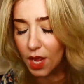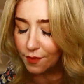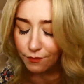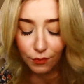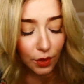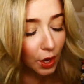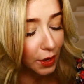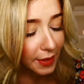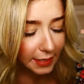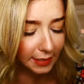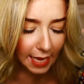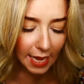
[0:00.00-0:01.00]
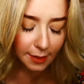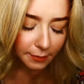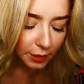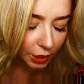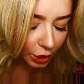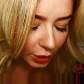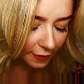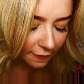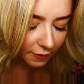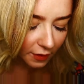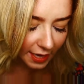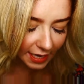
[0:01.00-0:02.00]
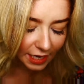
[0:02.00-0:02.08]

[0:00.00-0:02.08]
No, that's absolutely fine.